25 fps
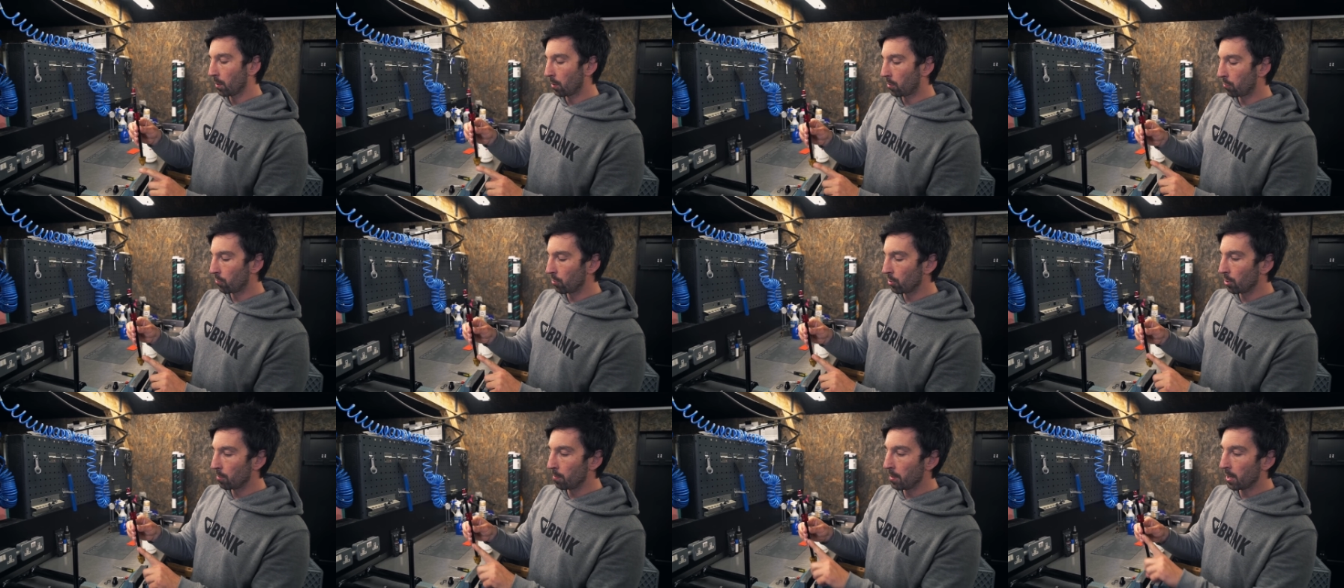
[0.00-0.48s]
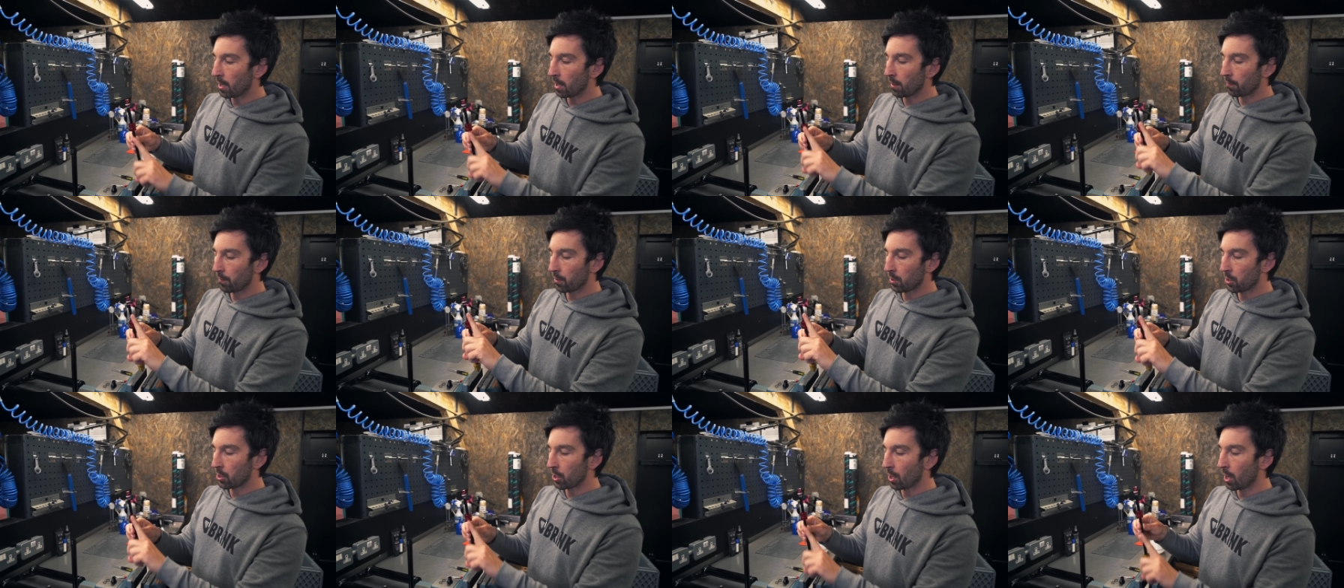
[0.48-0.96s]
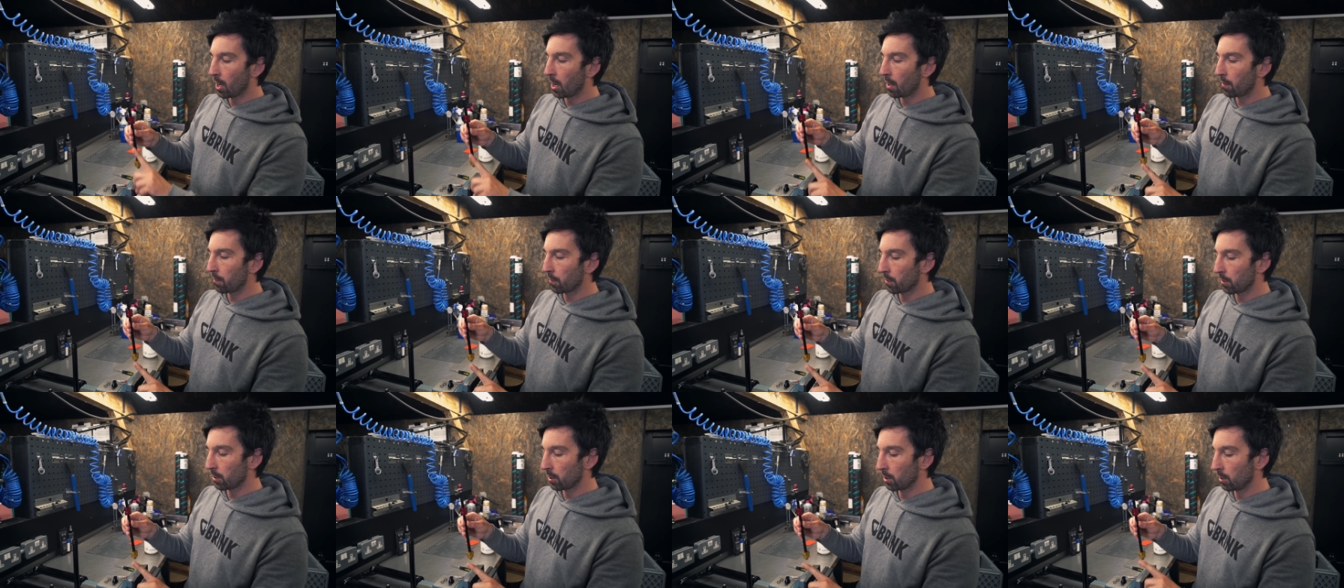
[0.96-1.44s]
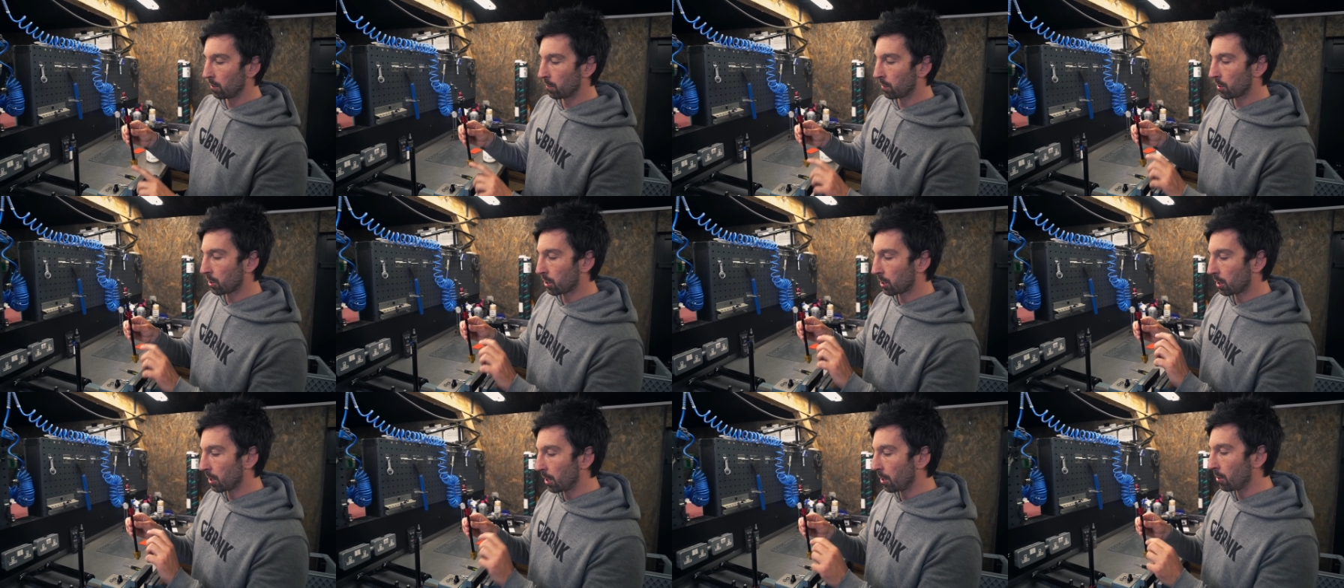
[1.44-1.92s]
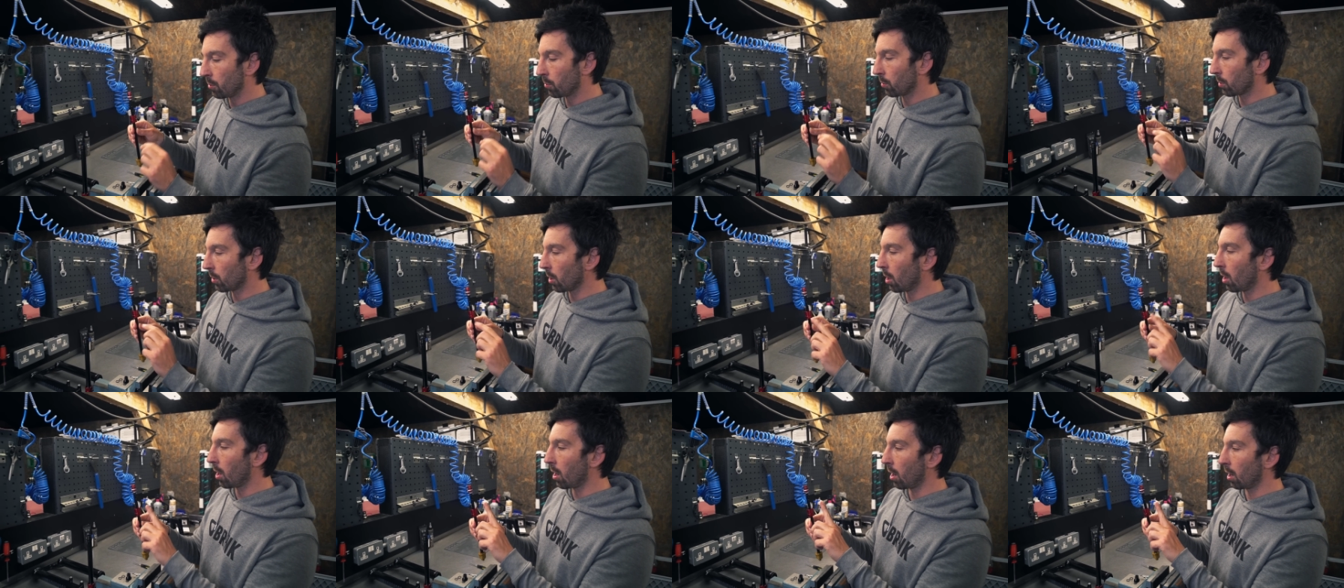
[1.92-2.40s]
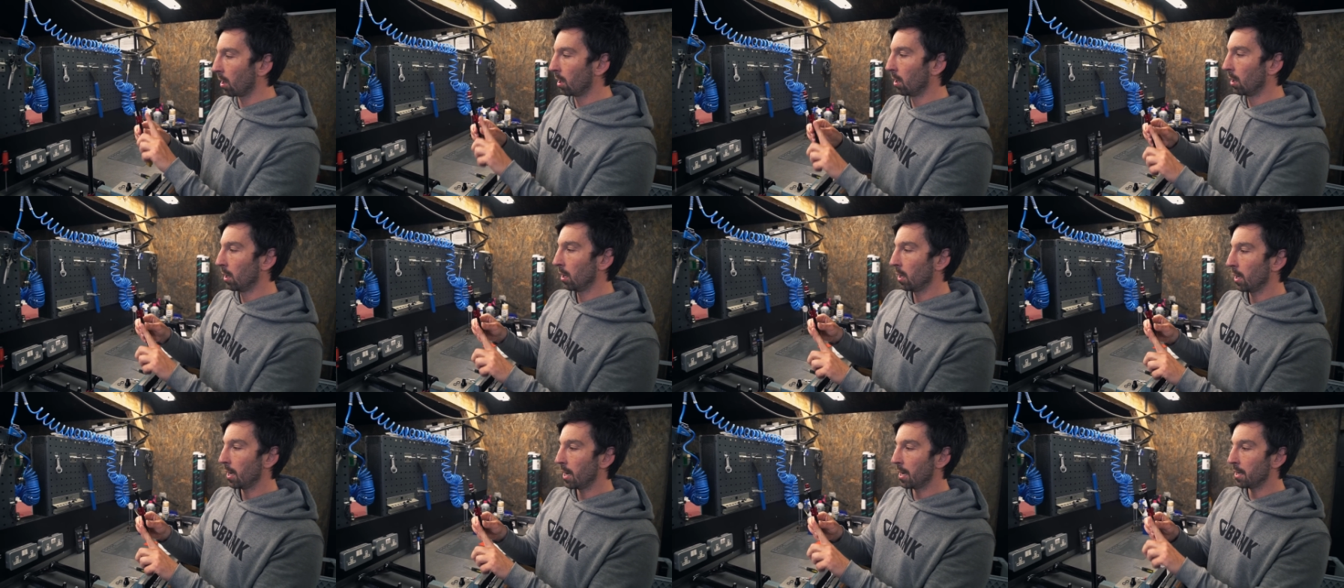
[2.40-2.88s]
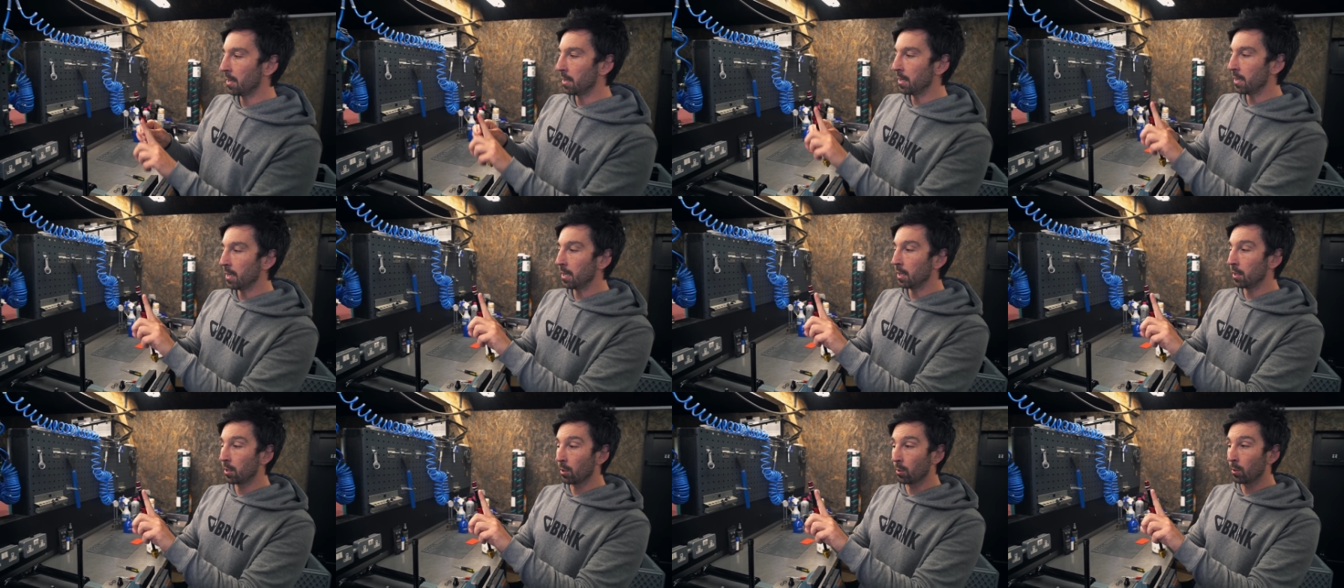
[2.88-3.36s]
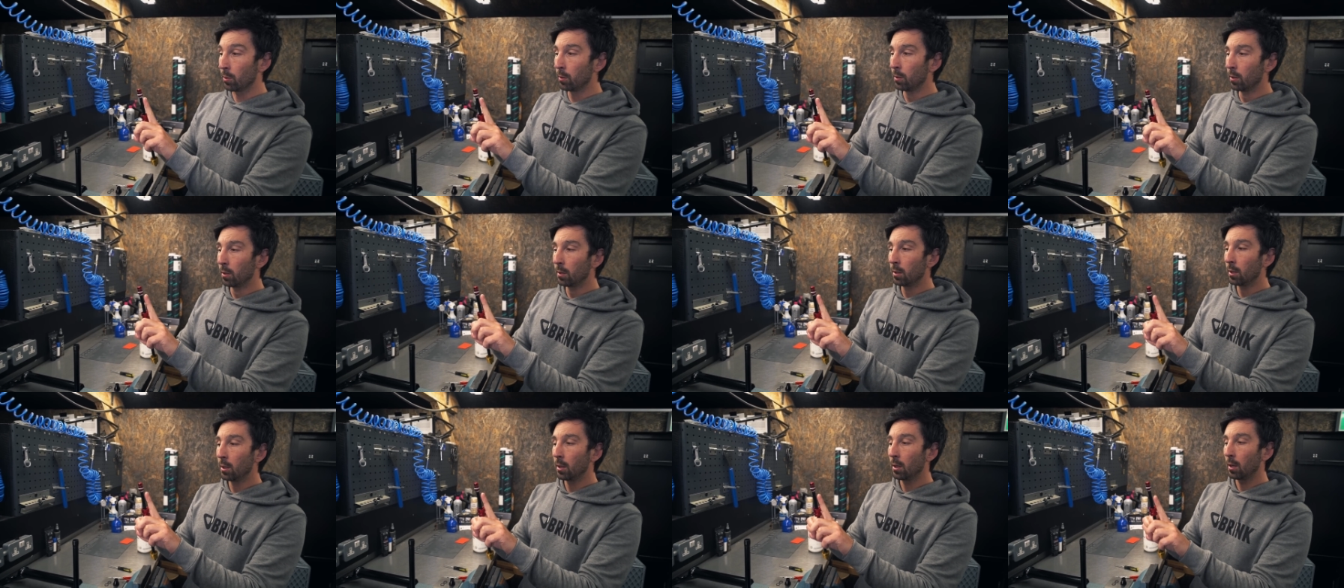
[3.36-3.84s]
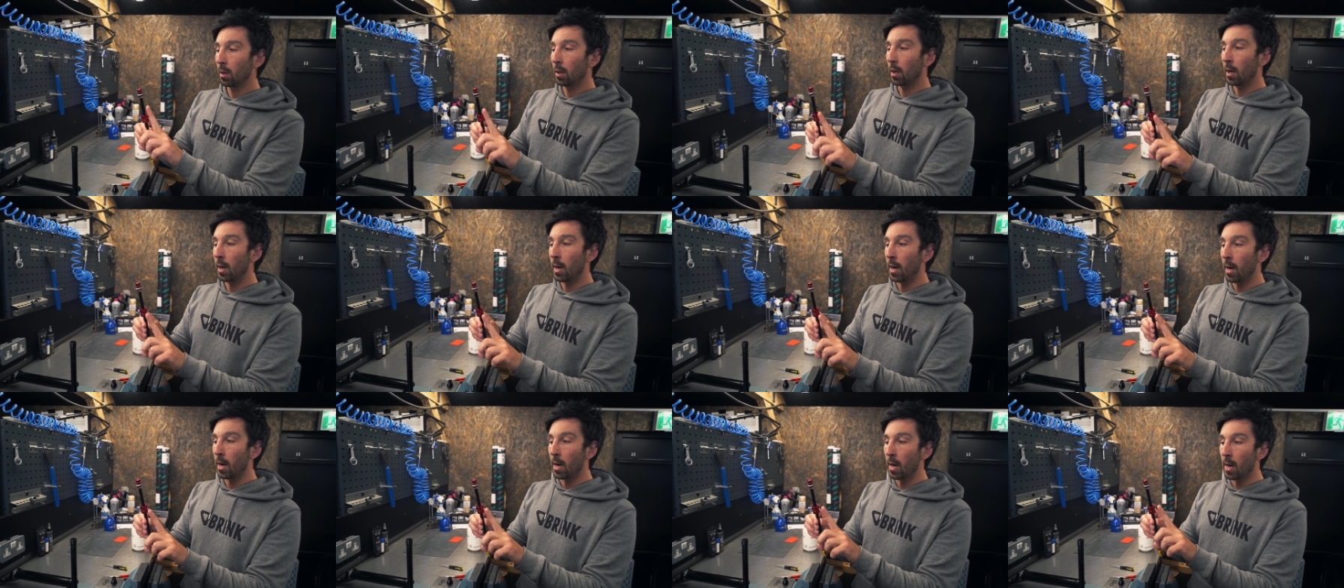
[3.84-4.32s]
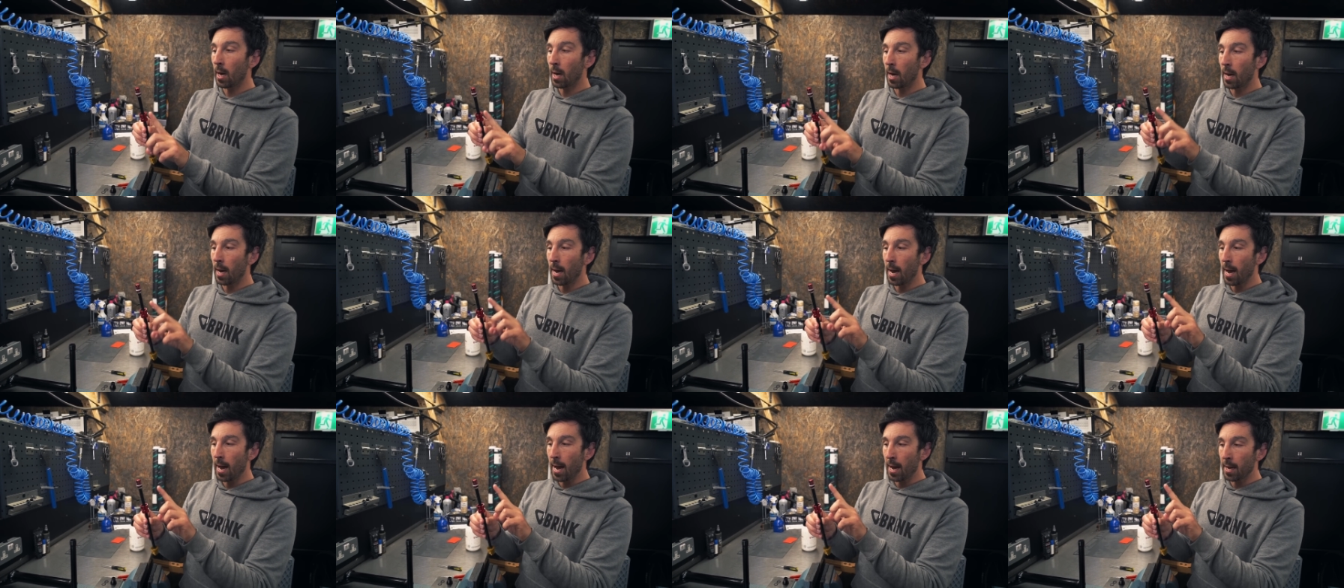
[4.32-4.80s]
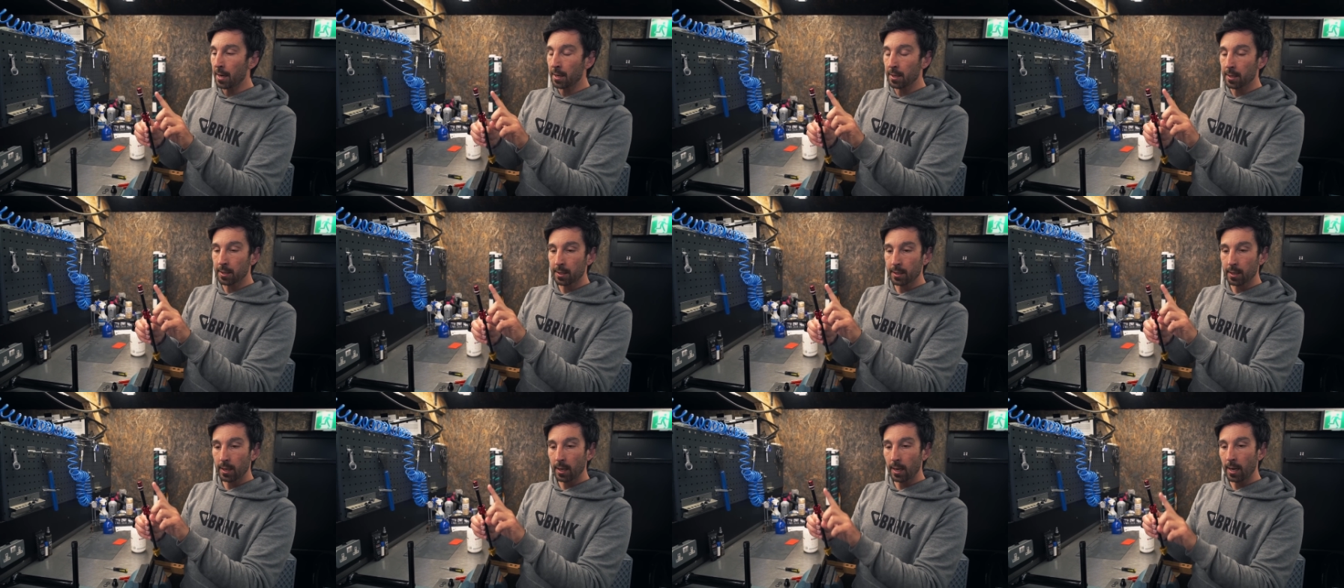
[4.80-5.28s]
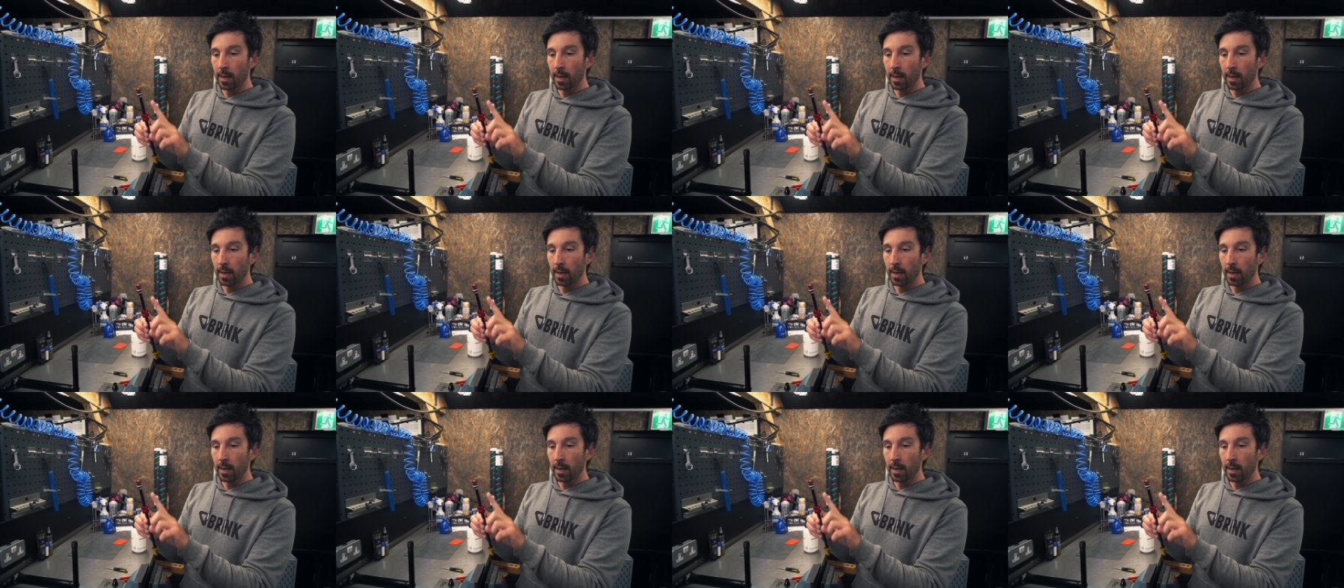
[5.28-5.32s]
Through the middle of the shaft, you've still got a needle and